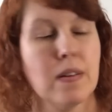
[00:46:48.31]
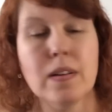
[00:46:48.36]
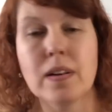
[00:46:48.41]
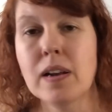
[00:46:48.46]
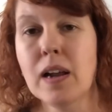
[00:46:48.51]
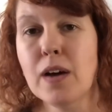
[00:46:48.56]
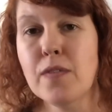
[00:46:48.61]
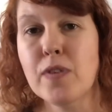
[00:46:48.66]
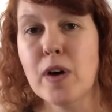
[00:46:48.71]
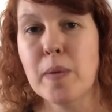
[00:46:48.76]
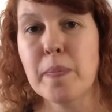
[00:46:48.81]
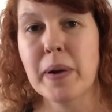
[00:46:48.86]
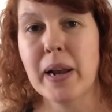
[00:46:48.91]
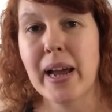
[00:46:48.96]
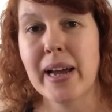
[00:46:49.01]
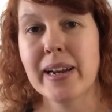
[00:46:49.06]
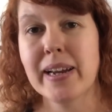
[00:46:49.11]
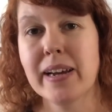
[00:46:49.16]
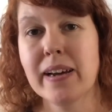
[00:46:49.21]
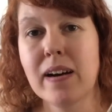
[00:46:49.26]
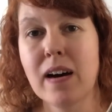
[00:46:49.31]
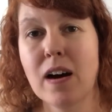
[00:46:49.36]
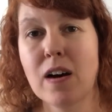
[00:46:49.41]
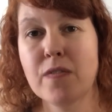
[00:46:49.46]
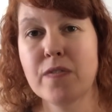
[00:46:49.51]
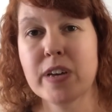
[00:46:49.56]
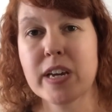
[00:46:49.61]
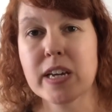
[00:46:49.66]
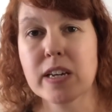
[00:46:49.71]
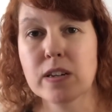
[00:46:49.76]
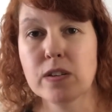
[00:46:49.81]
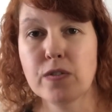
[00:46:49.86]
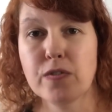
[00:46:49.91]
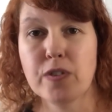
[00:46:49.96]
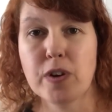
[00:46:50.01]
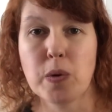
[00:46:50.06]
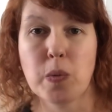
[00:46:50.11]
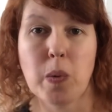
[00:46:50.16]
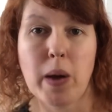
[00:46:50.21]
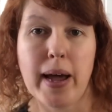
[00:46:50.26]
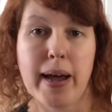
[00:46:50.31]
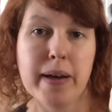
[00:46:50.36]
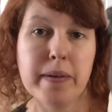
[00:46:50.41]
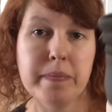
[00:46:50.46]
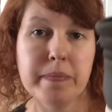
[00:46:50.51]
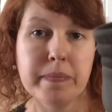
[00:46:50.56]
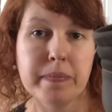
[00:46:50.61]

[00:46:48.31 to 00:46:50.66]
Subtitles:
Love Our Planet are vegan footwear.